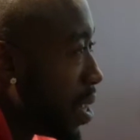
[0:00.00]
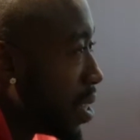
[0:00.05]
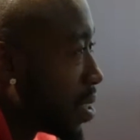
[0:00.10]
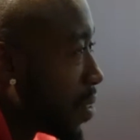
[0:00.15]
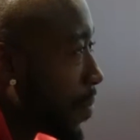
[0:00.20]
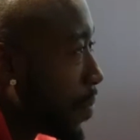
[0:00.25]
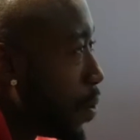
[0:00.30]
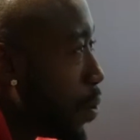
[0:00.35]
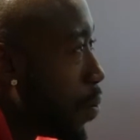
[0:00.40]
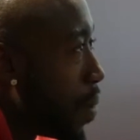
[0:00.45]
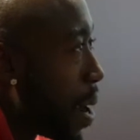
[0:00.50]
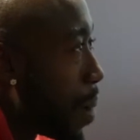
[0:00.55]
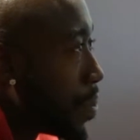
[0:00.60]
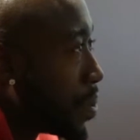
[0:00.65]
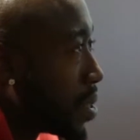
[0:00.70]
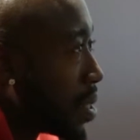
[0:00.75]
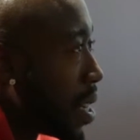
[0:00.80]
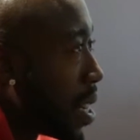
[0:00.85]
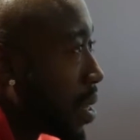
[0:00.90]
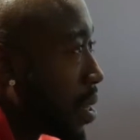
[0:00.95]
There's a few
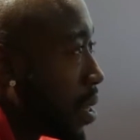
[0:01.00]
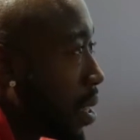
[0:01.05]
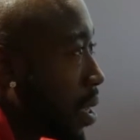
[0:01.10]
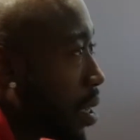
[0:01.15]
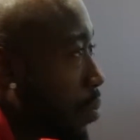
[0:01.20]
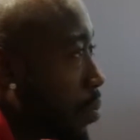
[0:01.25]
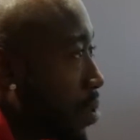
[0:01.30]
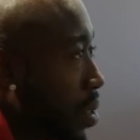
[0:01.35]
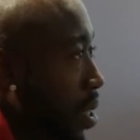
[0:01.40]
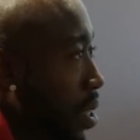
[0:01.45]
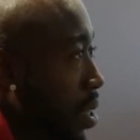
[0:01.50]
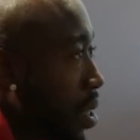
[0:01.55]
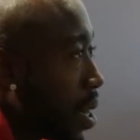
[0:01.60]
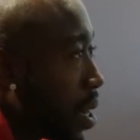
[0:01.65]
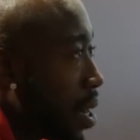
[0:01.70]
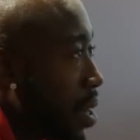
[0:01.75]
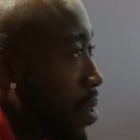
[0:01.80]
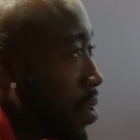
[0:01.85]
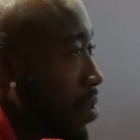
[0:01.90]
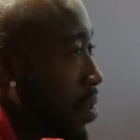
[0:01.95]
rappers that I think could play.
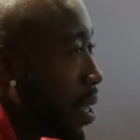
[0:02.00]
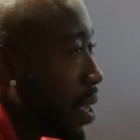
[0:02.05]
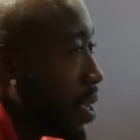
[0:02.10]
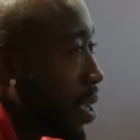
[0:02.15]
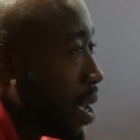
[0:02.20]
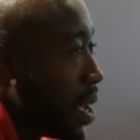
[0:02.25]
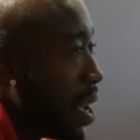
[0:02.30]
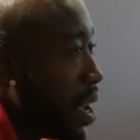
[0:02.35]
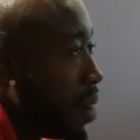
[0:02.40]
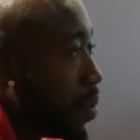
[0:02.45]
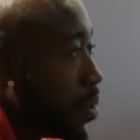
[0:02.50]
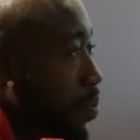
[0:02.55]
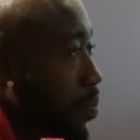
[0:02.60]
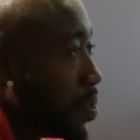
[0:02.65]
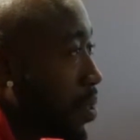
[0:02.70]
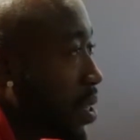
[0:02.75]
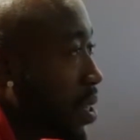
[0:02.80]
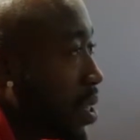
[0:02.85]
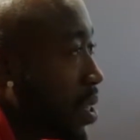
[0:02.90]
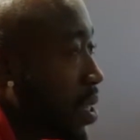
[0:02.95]
Like, I heard, like, Game could
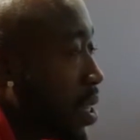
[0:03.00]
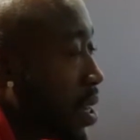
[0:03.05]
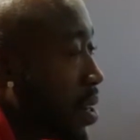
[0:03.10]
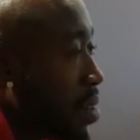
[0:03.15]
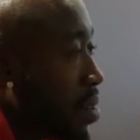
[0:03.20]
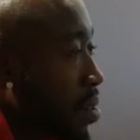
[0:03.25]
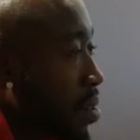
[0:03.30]
play.